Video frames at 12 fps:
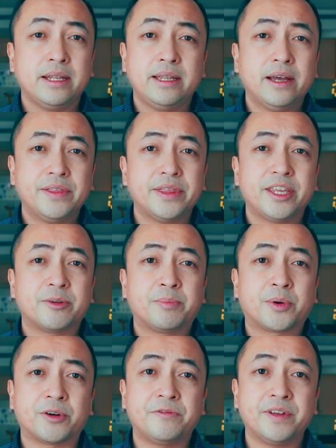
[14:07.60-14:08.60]
Not that they're
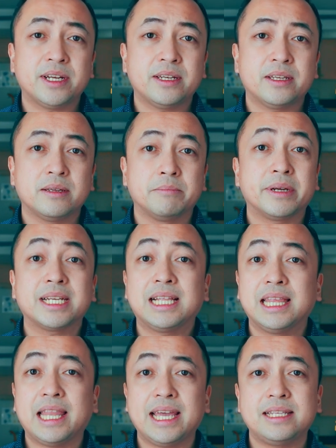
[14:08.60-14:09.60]
perfect, but
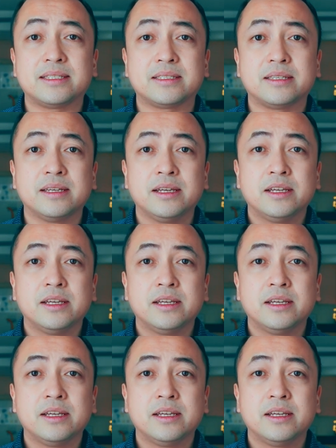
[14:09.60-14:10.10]
cleansed,